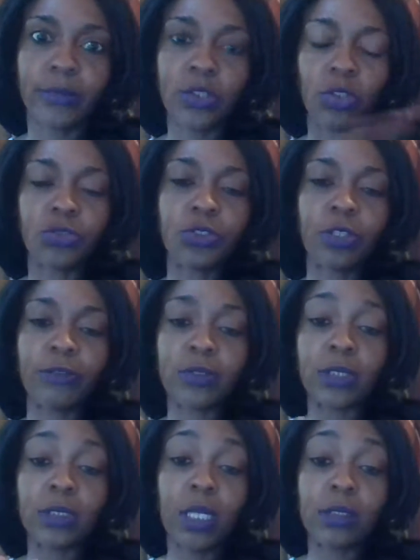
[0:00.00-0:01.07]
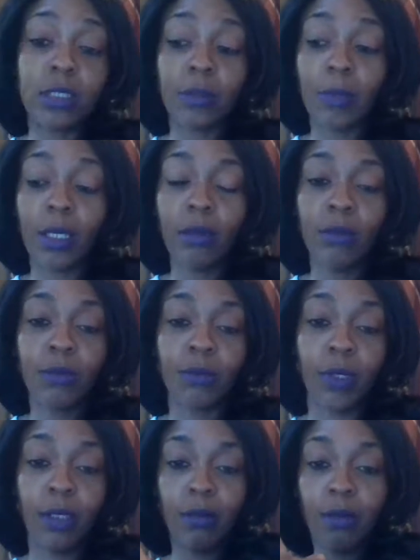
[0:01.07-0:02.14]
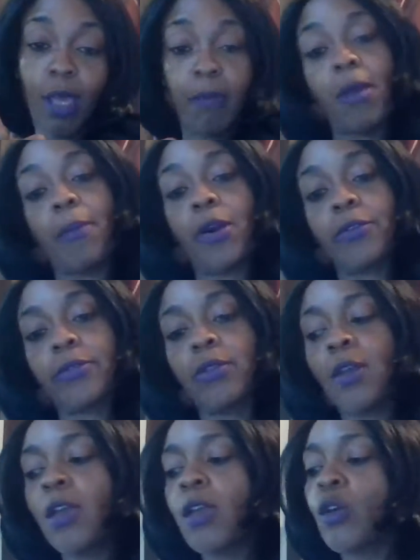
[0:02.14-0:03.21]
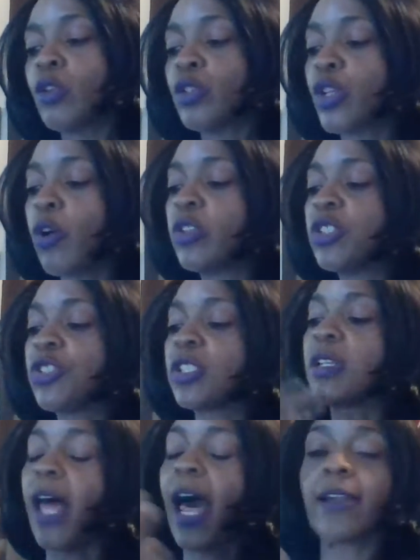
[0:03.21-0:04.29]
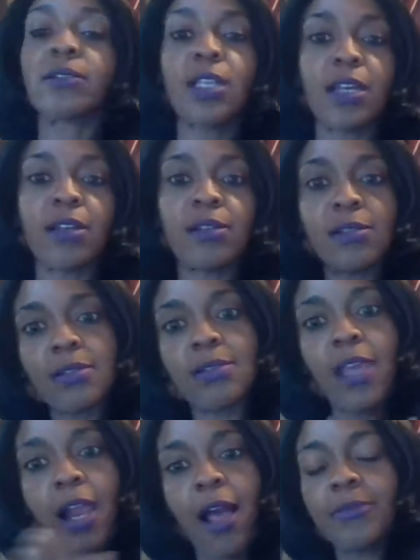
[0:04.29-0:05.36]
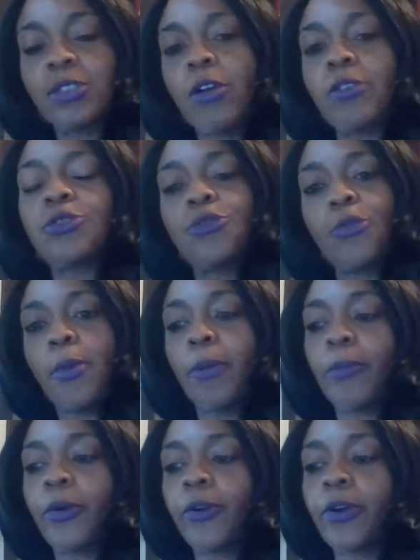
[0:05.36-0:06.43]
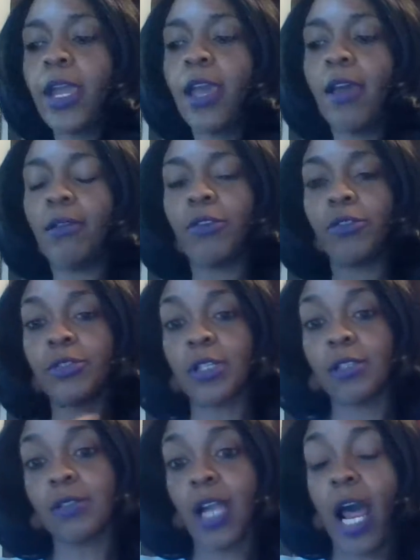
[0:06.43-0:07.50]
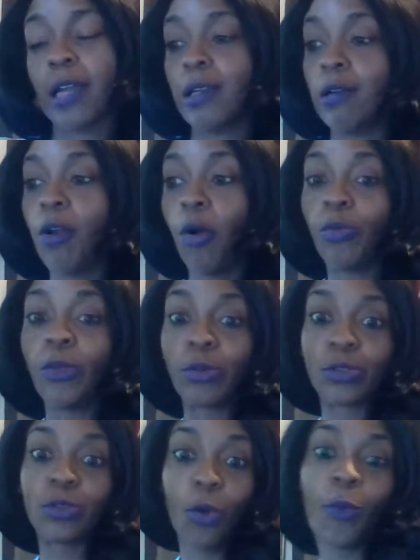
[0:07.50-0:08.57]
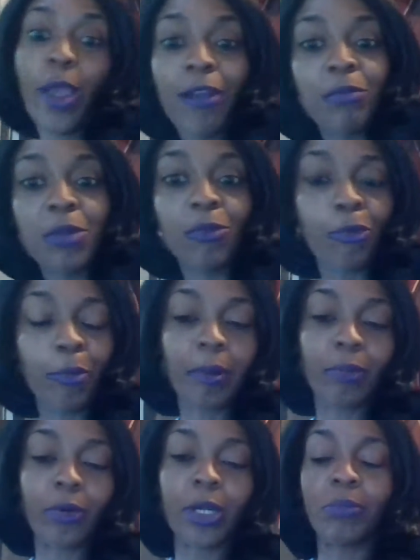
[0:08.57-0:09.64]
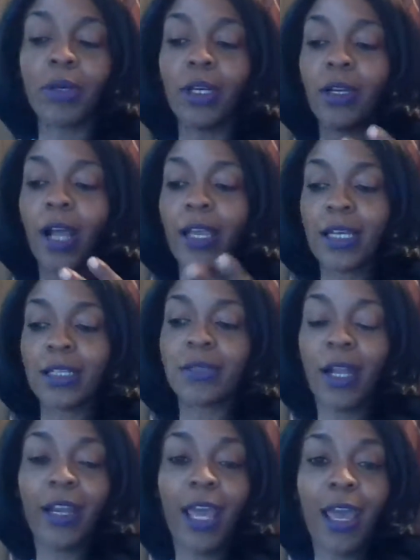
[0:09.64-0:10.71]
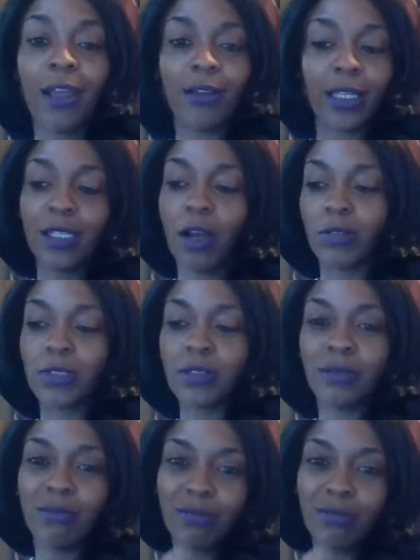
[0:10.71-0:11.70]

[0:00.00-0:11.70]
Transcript: social services had took me at my birth. So it's just a lot of things that I'm starting to remember, and there's things that I didn't know. There was no way of me remembering, but I guess my dad, like he always,